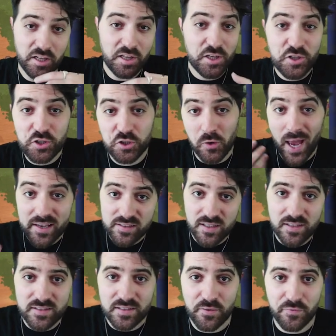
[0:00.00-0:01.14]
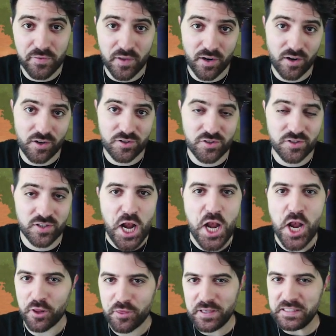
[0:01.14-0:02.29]
addition to assets, if there's
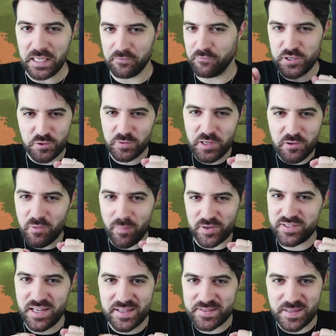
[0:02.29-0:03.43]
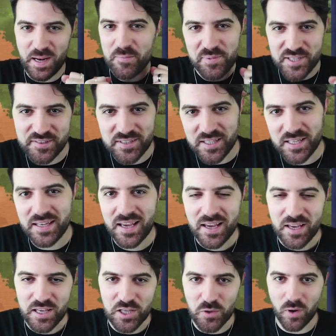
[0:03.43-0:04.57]
nothing that visually represents an NPC
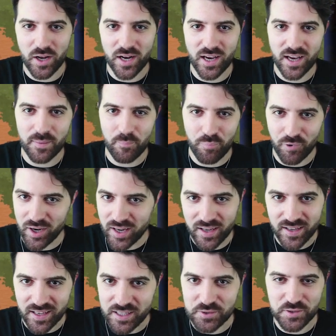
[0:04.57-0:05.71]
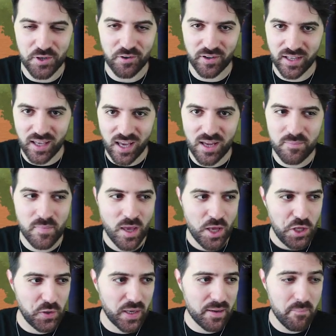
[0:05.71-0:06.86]
you want to bring into your game,
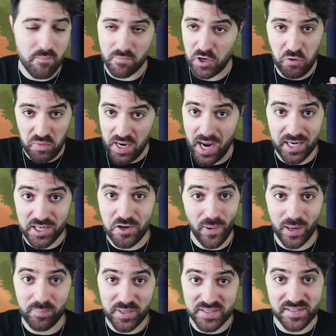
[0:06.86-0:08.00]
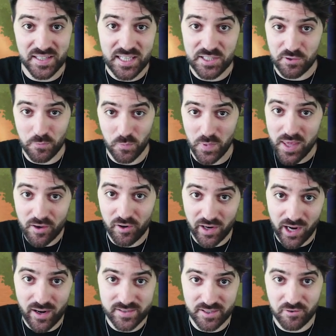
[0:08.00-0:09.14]
you can create new NPCs with our
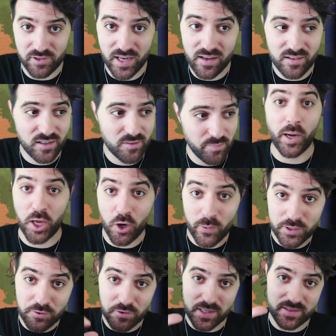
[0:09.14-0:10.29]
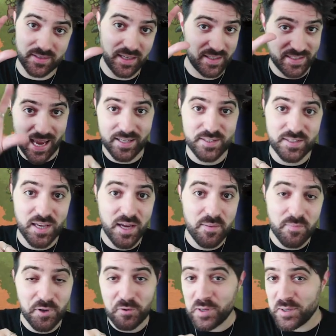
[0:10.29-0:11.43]
character creator by going to this exact
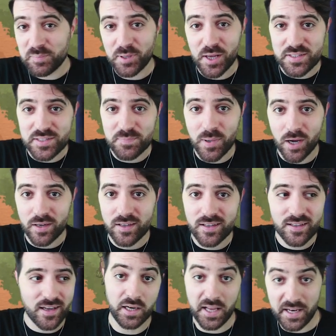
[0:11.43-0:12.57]
same green plus button and